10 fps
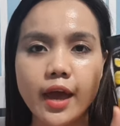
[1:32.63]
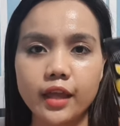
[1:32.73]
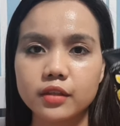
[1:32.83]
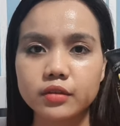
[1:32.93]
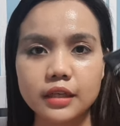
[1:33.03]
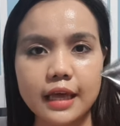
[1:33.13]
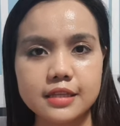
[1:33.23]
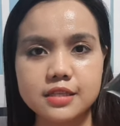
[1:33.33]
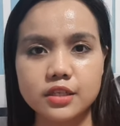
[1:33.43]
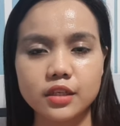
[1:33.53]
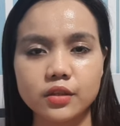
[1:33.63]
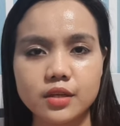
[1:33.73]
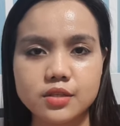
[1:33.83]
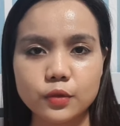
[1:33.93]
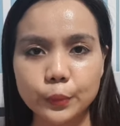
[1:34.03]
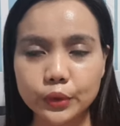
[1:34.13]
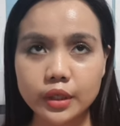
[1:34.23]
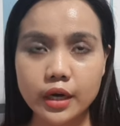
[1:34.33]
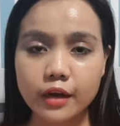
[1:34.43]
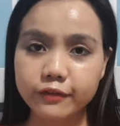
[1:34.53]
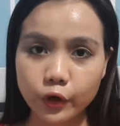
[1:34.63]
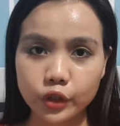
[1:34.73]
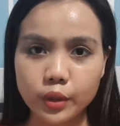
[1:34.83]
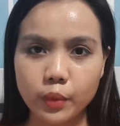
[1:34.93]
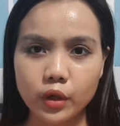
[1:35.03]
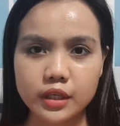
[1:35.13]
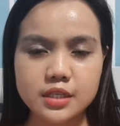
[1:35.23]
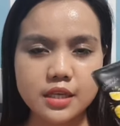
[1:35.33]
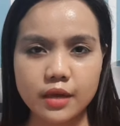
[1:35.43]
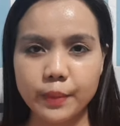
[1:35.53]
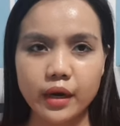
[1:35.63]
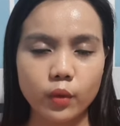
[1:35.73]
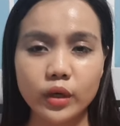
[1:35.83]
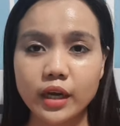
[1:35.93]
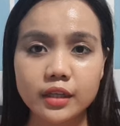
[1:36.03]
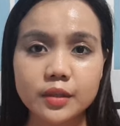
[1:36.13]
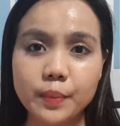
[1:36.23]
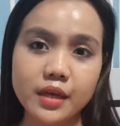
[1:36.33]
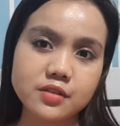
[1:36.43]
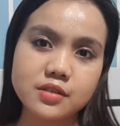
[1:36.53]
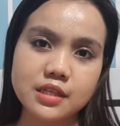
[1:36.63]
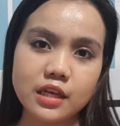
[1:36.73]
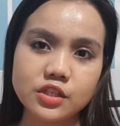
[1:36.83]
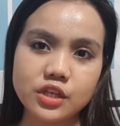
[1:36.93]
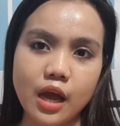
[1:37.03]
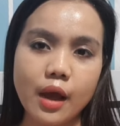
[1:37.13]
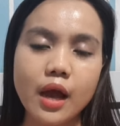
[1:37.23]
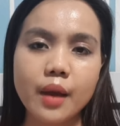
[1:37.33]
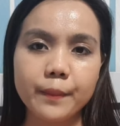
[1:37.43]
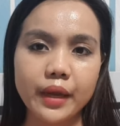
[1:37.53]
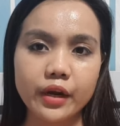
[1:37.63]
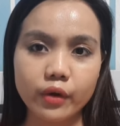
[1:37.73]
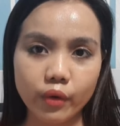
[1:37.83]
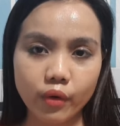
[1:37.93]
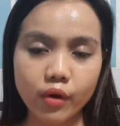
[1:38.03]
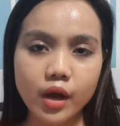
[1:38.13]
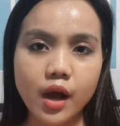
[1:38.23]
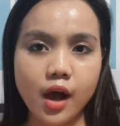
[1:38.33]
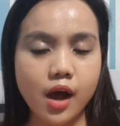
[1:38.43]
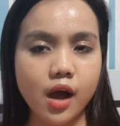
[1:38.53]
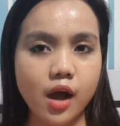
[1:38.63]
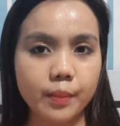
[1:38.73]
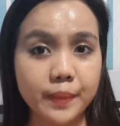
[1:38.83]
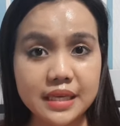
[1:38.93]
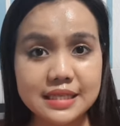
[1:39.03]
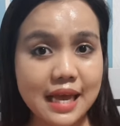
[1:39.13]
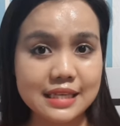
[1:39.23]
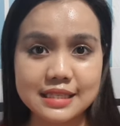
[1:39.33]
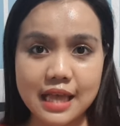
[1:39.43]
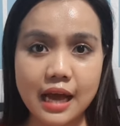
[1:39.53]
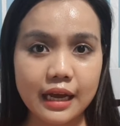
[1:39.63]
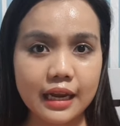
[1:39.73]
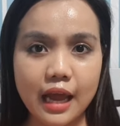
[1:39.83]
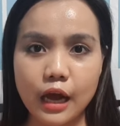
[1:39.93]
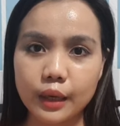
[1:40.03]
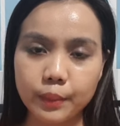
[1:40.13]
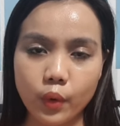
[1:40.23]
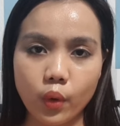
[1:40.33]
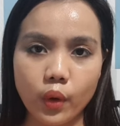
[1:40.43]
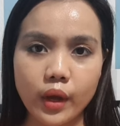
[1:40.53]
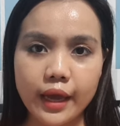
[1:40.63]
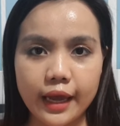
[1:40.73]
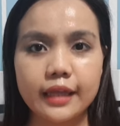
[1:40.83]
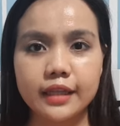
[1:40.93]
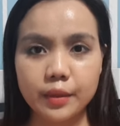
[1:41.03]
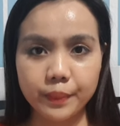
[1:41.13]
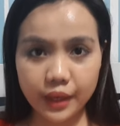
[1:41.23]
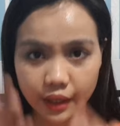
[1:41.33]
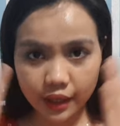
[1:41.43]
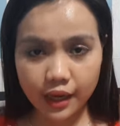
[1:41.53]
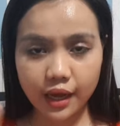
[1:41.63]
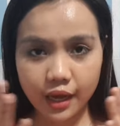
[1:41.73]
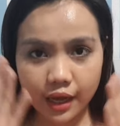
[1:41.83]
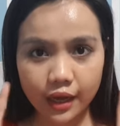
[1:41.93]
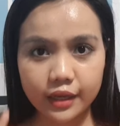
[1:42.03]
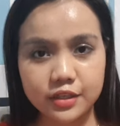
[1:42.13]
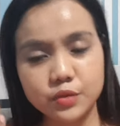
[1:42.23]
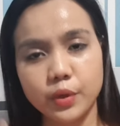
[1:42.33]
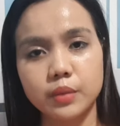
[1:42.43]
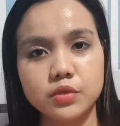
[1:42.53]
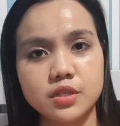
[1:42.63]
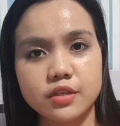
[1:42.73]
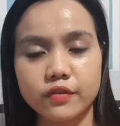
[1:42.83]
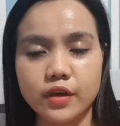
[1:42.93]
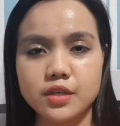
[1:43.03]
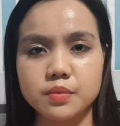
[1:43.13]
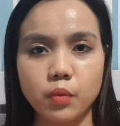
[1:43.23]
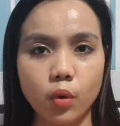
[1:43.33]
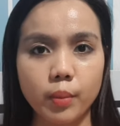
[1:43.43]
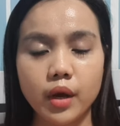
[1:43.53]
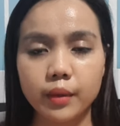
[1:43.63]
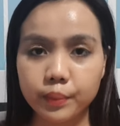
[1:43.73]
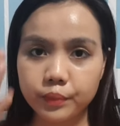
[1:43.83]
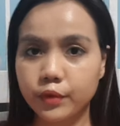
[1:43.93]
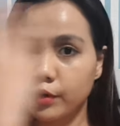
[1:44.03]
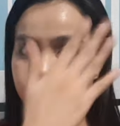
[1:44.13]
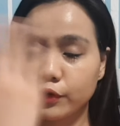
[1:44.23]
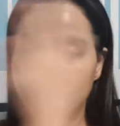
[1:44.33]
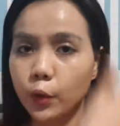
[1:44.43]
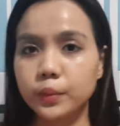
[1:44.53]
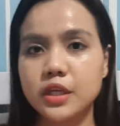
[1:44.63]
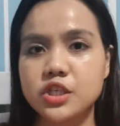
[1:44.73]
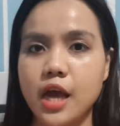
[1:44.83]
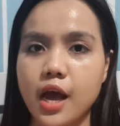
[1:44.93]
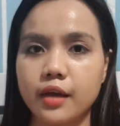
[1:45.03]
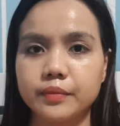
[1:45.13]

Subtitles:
Itong cleanser na to is super affordable kasi 100 pesos lang siya. Pero, pea size lang kailangan mo. And then, pag in-spread mo siya sa face mo, mag-foam na siya.